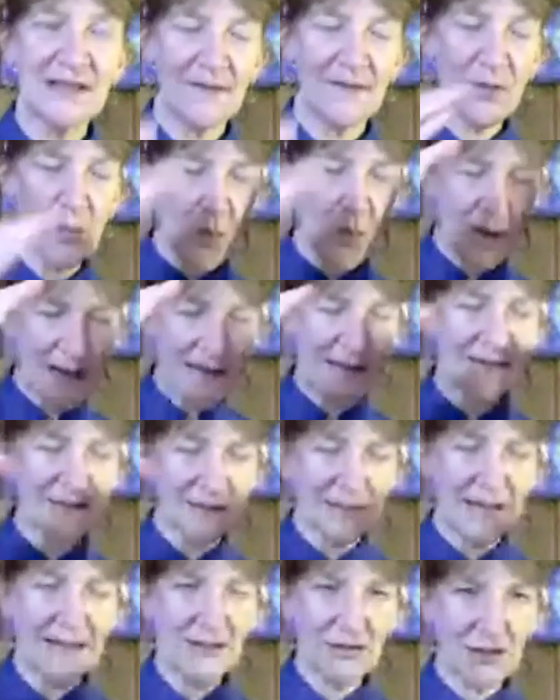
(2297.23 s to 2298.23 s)
and the way that
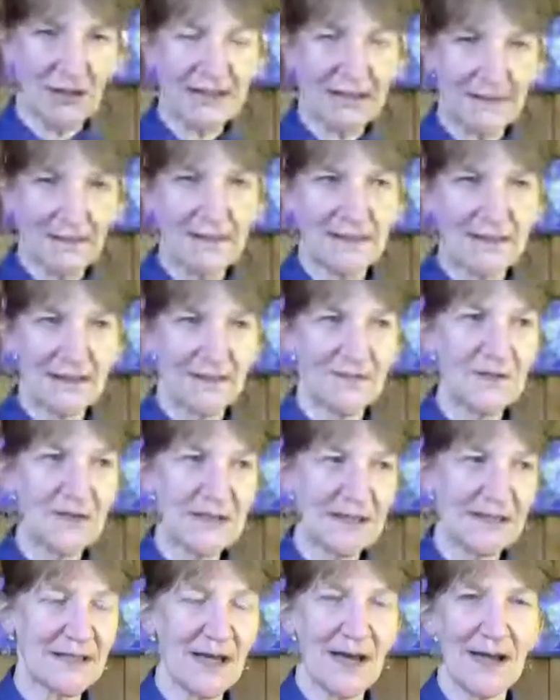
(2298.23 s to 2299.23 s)
I look at the
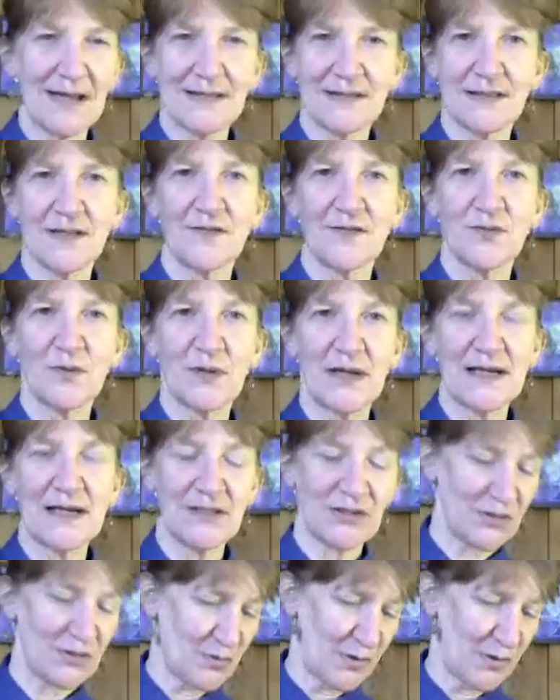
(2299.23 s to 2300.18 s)
different science of what I do,